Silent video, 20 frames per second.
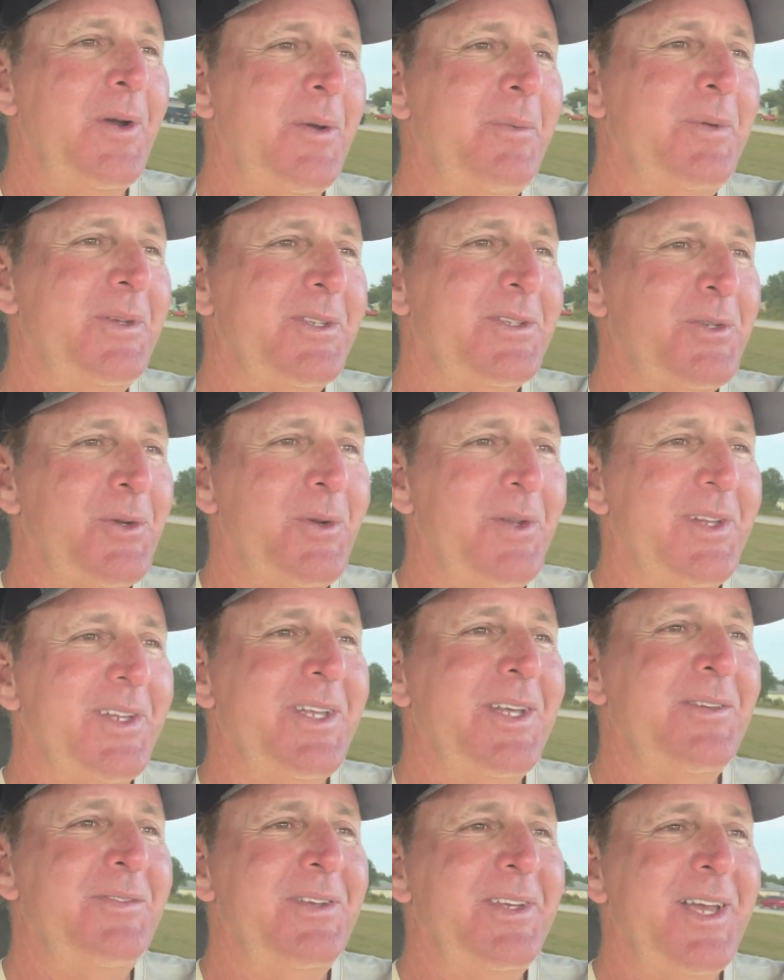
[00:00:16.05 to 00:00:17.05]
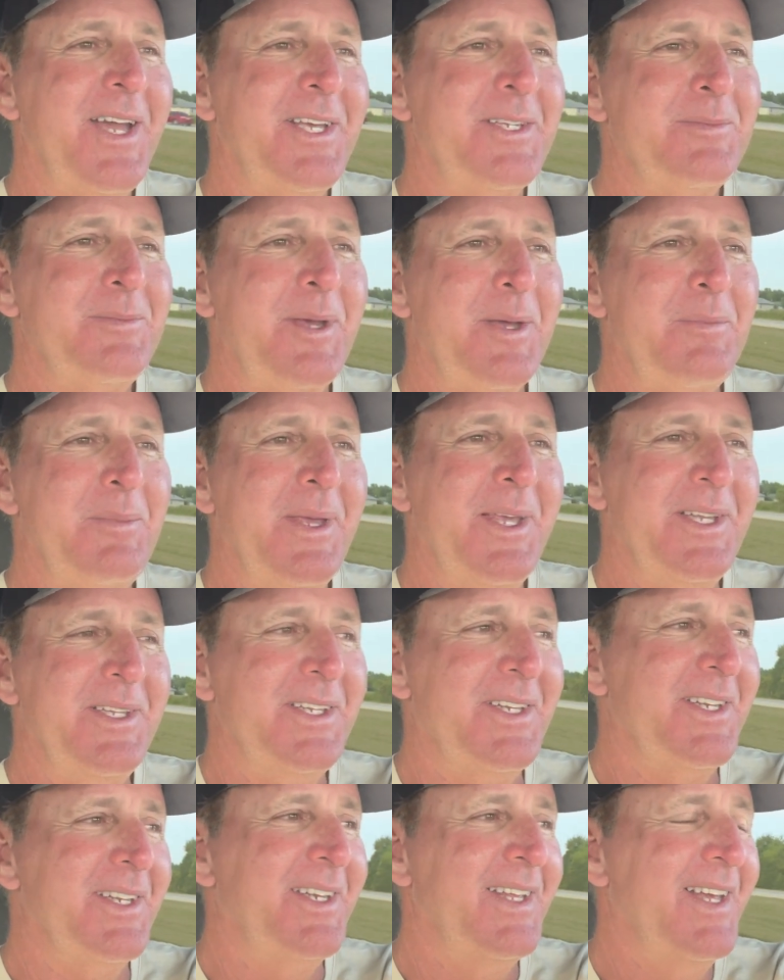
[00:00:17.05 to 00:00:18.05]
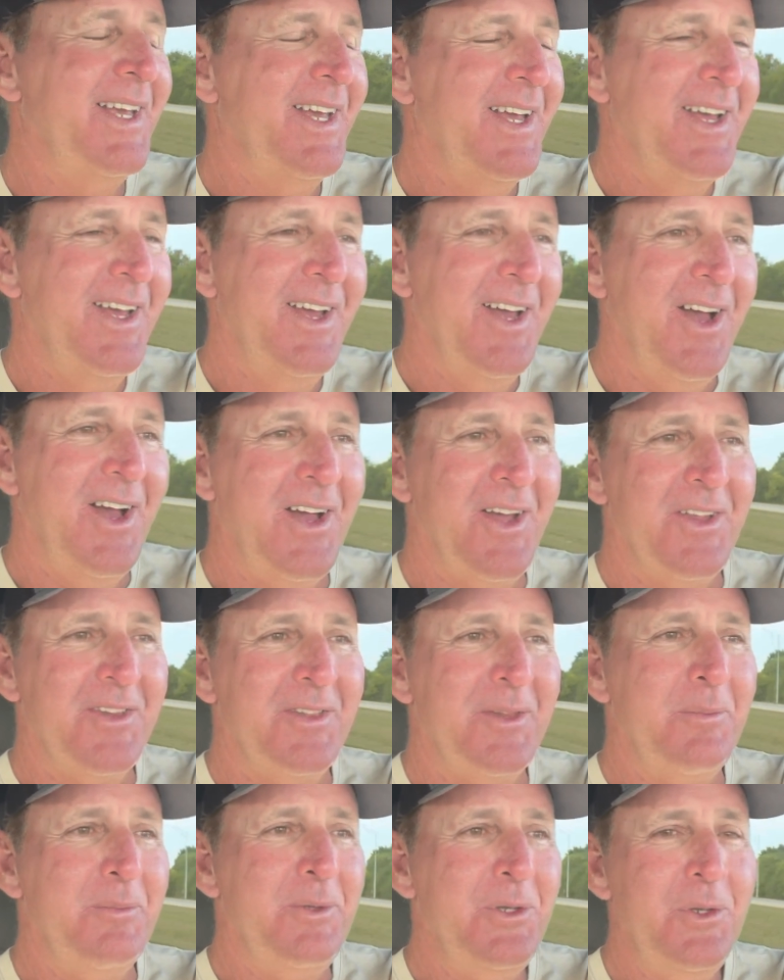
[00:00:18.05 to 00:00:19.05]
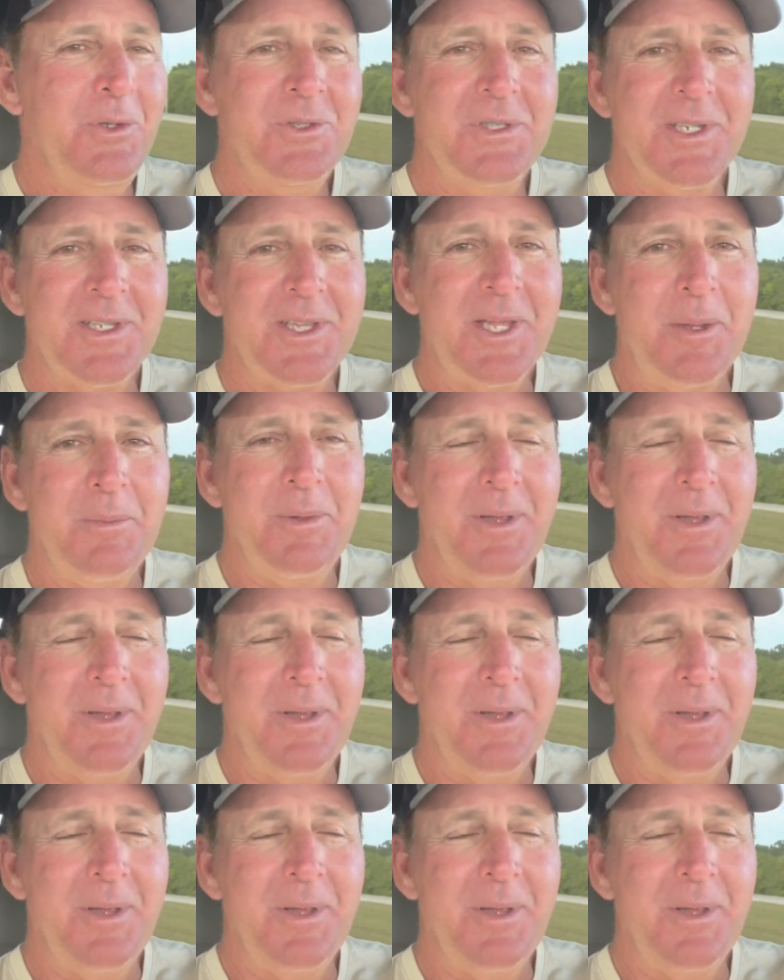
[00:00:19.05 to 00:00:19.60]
I'm going to sort of give you guys my opinion on the music they